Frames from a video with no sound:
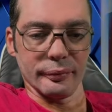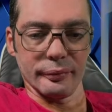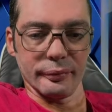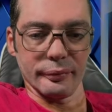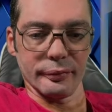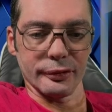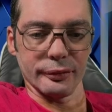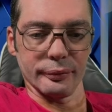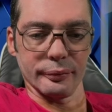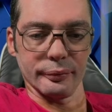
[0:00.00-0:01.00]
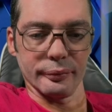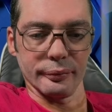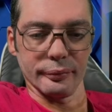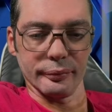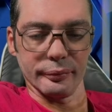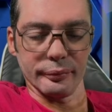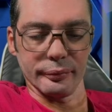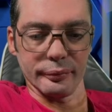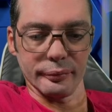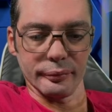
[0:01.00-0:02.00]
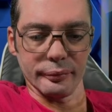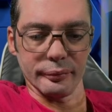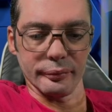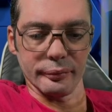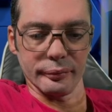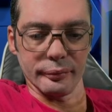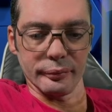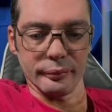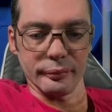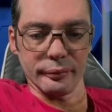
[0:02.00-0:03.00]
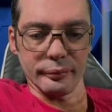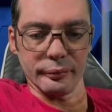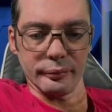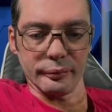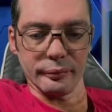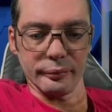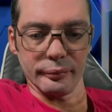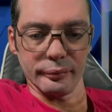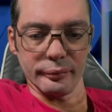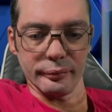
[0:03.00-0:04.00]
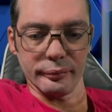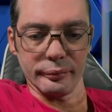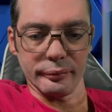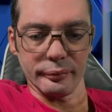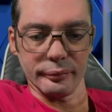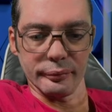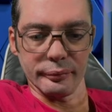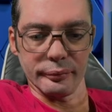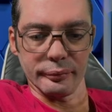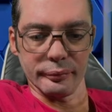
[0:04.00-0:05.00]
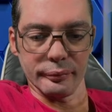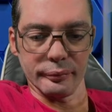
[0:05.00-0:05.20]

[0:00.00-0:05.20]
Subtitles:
(silence)